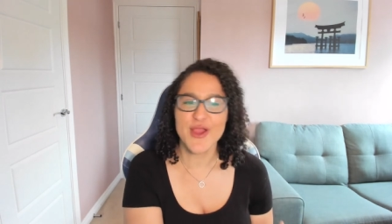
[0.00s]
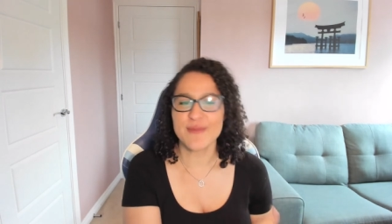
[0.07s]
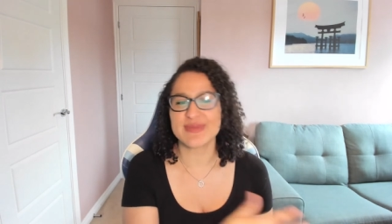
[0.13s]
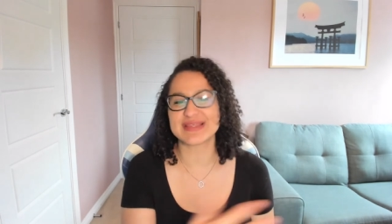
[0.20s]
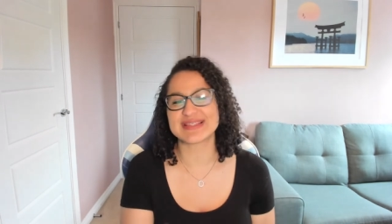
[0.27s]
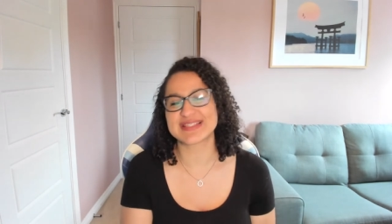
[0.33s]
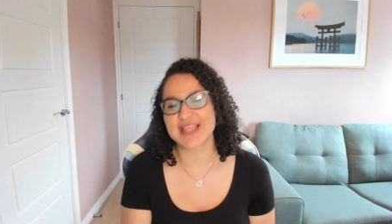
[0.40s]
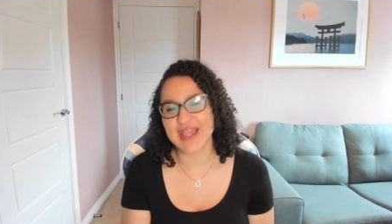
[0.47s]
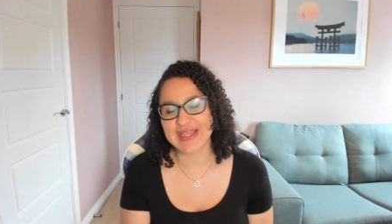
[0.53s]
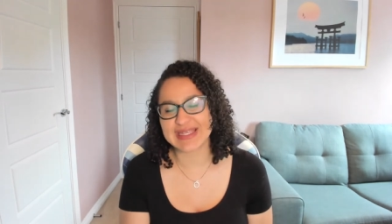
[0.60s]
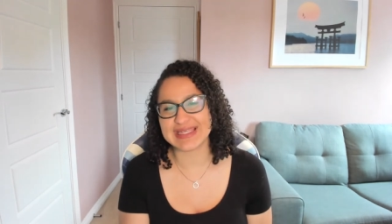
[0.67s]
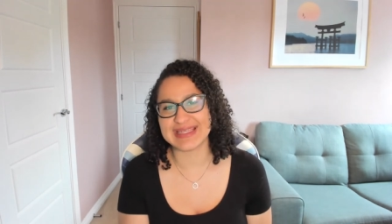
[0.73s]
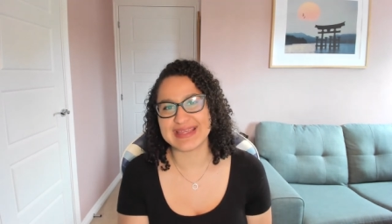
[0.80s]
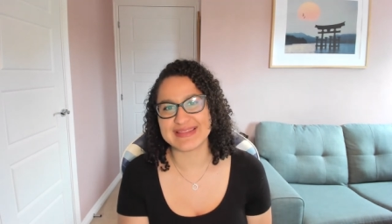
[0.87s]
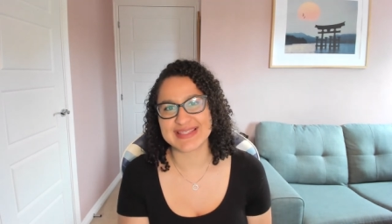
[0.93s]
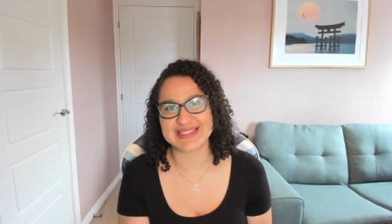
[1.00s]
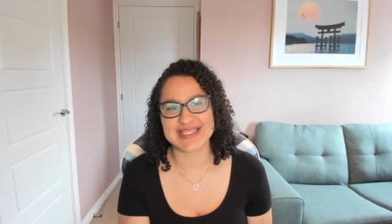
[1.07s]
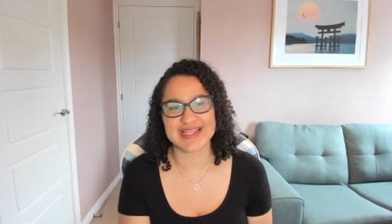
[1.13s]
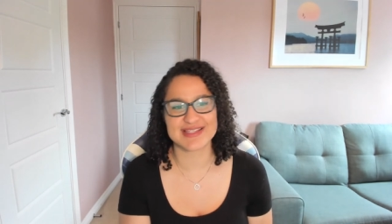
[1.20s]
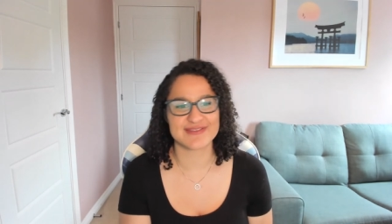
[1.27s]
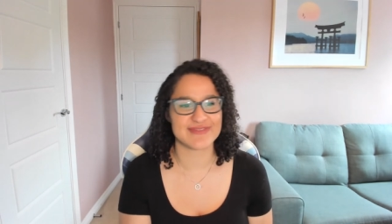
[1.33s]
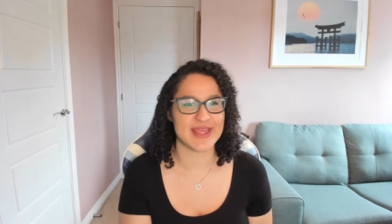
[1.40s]
but certainly in the
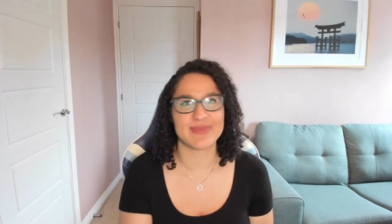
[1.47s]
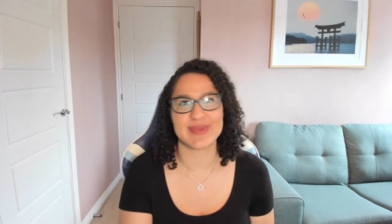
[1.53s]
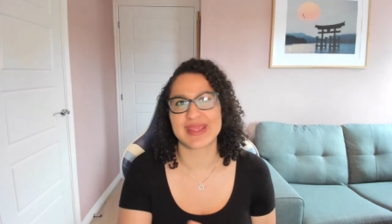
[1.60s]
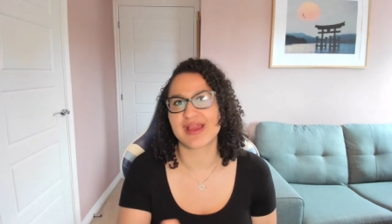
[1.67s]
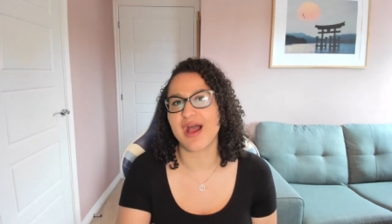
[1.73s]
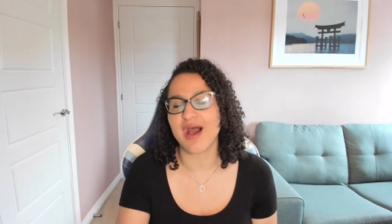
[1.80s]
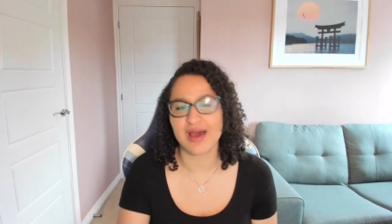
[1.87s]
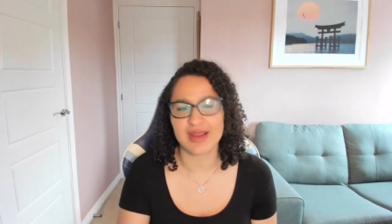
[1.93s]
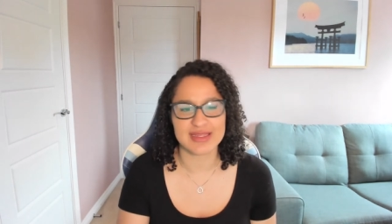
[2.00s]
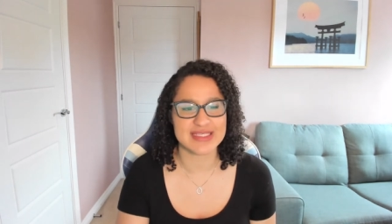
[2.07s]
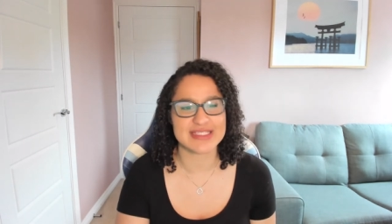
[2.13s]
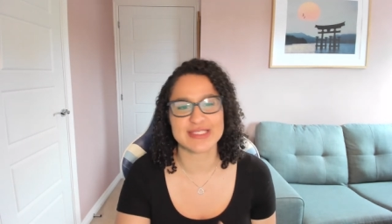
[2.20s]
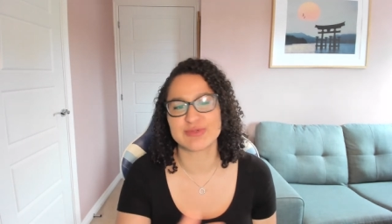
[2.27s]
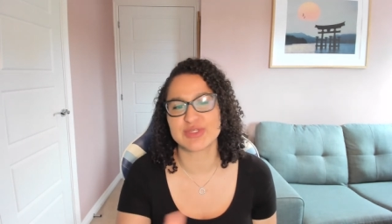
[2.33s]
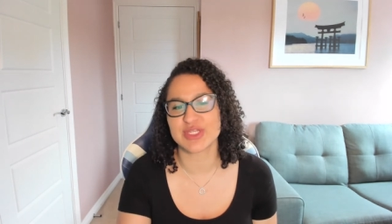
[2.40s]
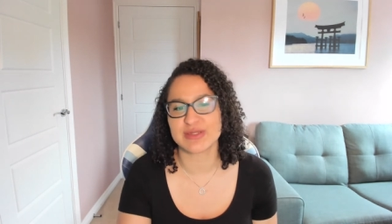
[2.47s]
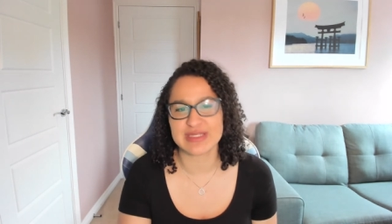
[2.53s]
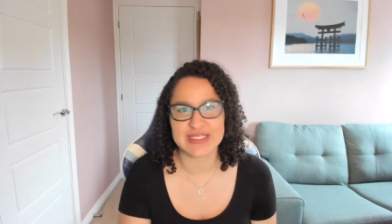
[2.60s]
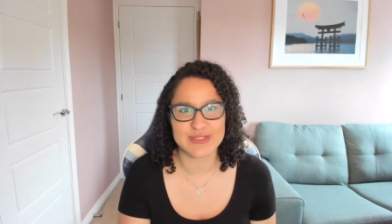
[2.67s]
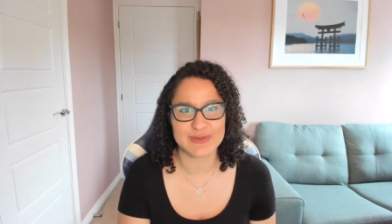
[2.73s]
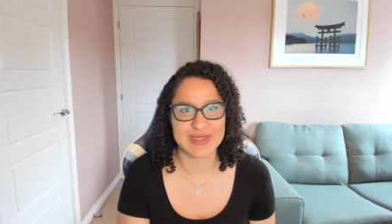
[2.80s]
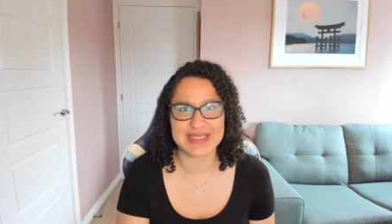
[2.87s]
sense of there being harlots and chimney
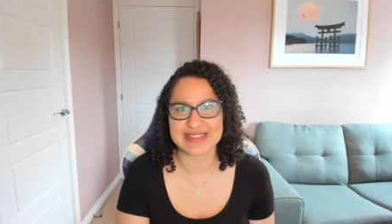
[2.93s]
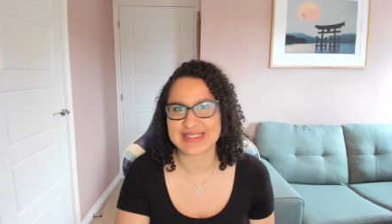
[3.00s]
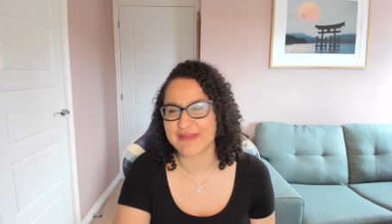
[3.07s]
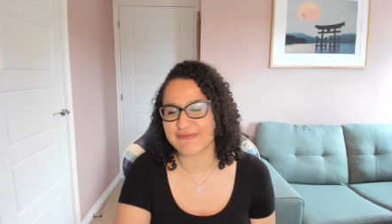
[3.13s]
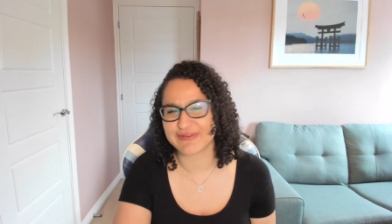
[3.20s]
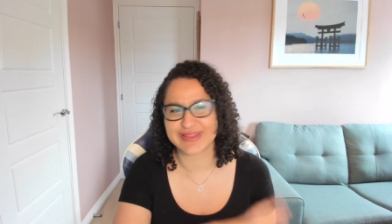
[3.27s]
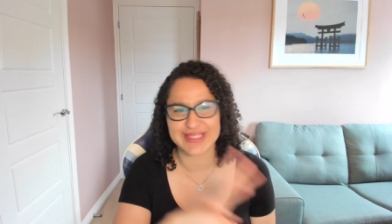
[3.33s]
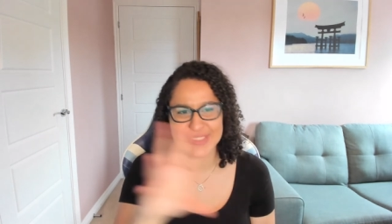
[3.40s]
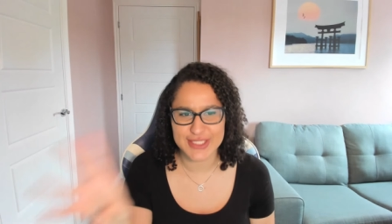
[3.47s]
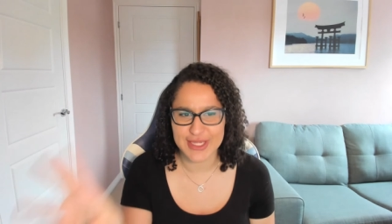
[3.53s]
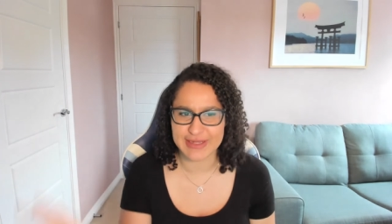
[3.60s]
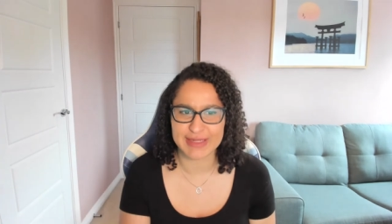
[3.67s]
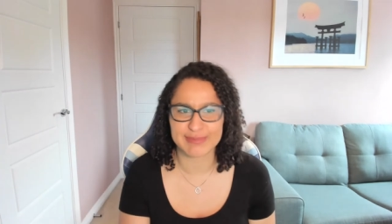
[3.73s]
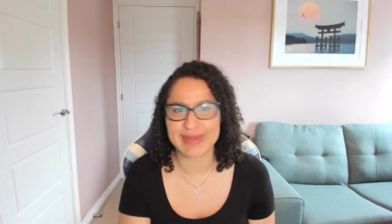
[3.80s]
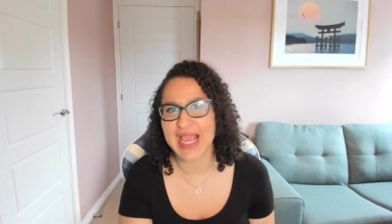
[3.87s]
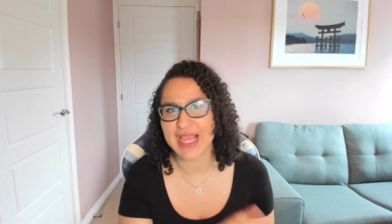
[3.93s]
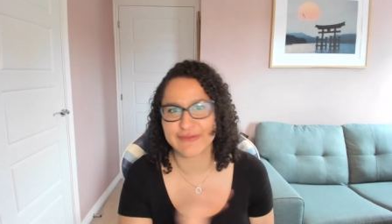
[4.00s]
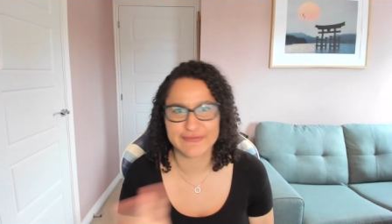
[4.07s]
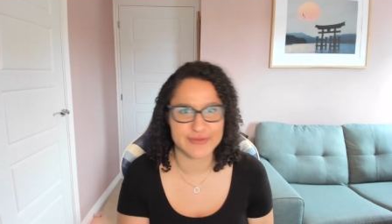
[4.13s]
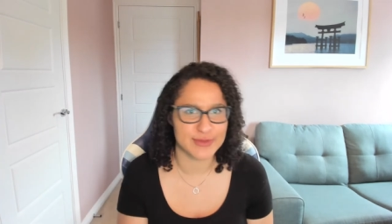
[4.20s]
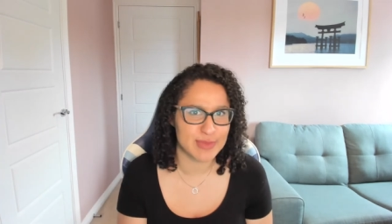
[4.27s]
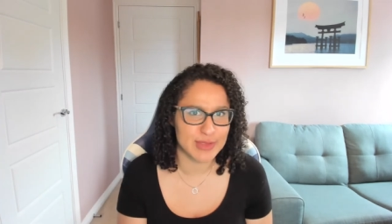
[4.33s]
sweeps and everything turning black
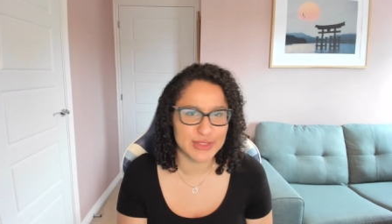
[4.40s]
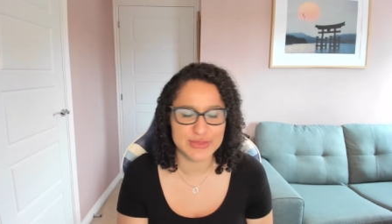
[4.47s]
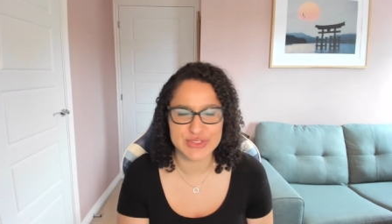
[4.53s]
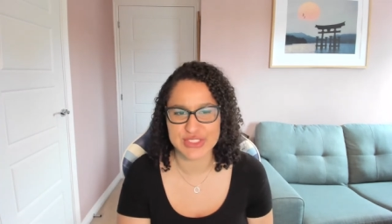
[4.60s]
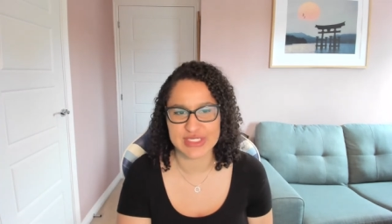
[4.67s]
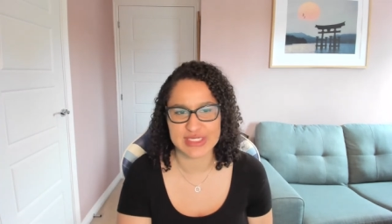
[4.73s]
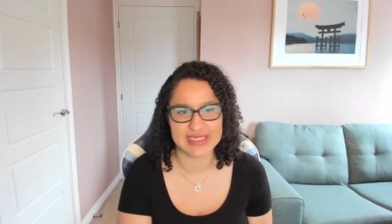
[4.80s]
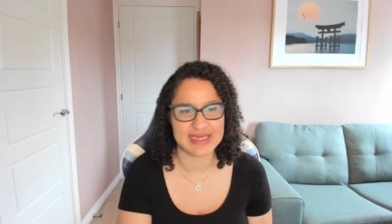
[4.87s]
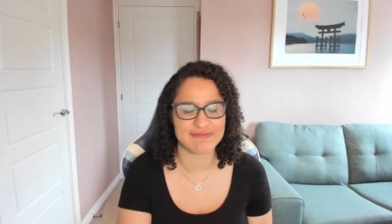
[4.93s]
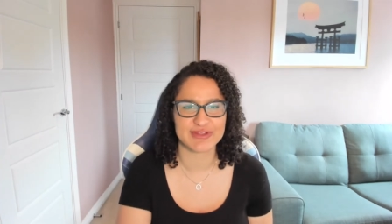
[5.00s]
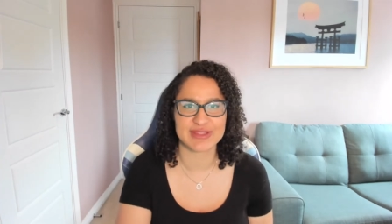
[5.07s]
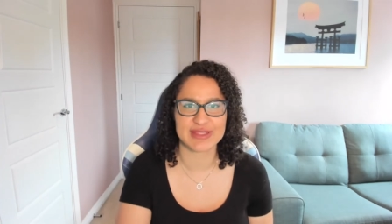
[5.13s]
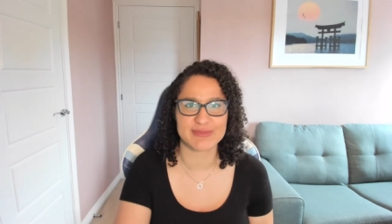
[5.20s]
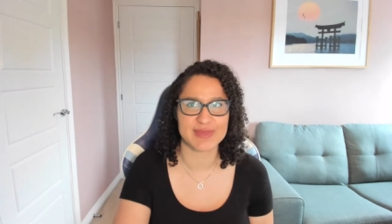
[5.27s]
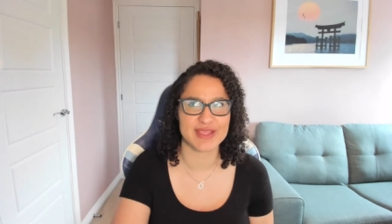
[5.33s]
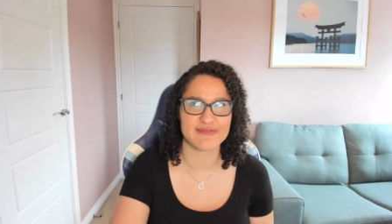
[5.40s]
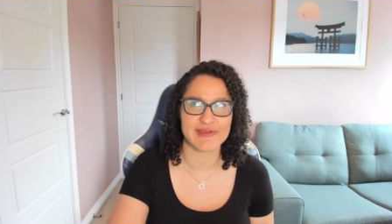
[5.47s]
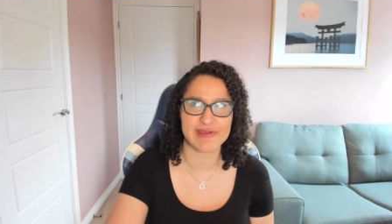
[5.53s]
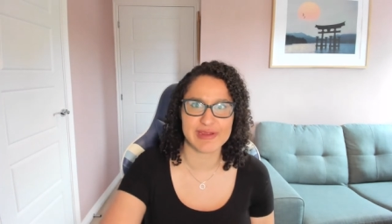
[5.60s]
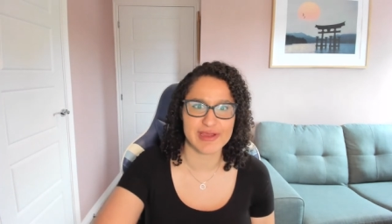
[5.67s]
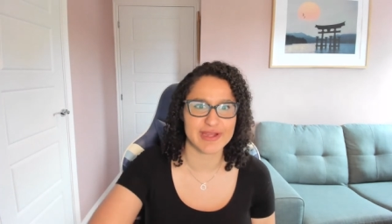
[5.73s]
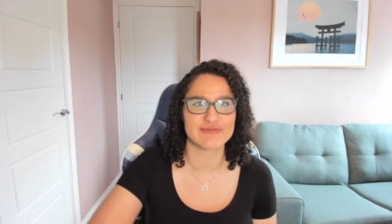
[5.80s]
from the pollution and everything being
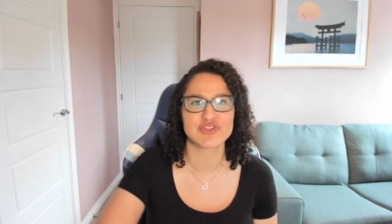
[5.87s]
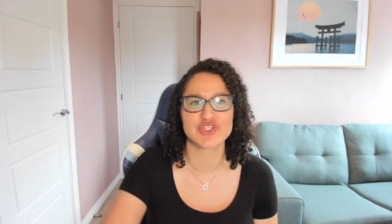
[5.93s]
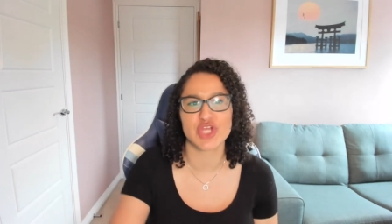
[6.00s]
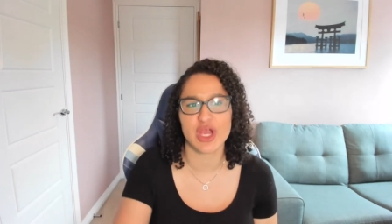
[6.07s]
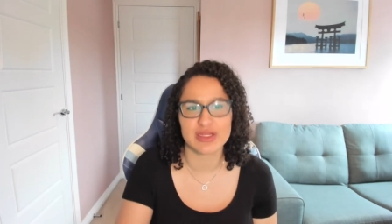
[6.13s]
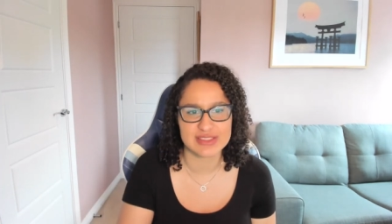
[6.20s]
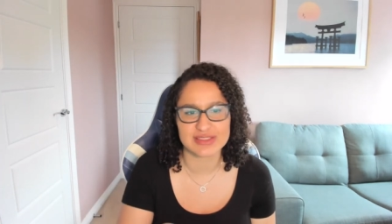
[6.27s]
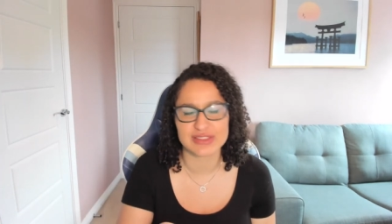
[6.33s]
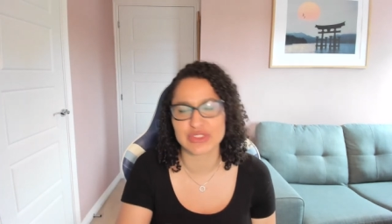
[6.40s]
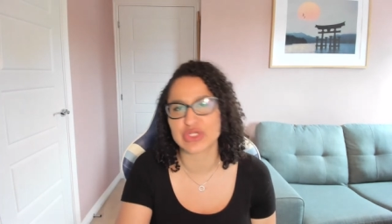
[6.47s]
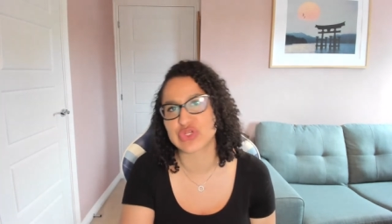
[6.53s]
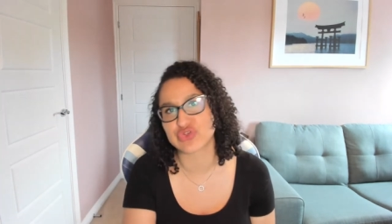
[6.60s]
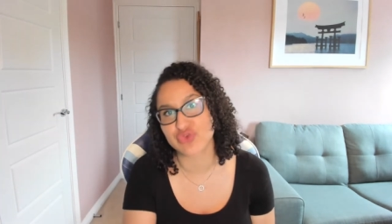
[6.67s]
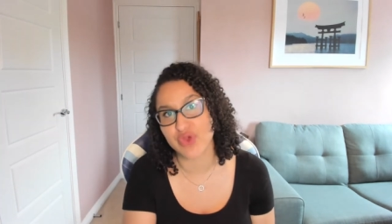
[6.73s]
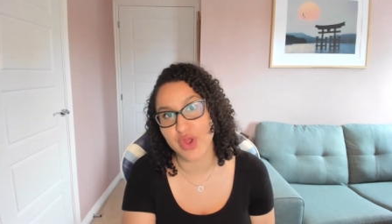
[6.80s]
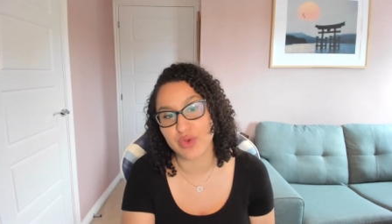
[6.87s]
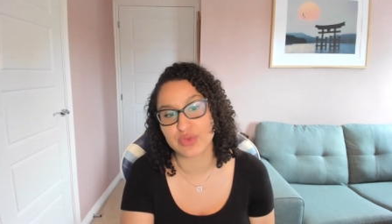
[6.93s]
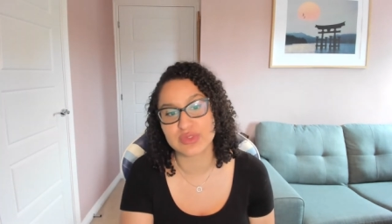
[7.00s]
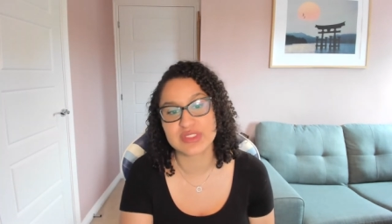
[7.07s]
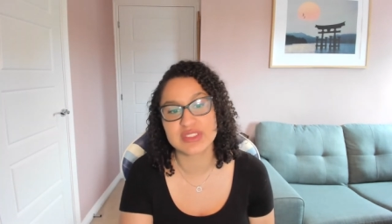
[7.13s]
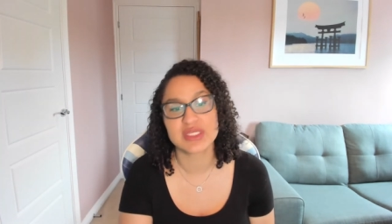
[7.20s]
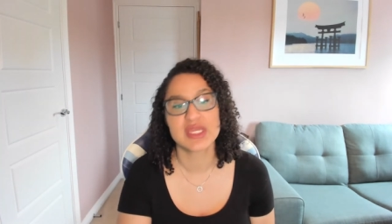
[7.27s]
very kind of chartered and
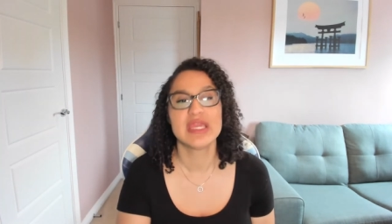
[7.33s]
controlled,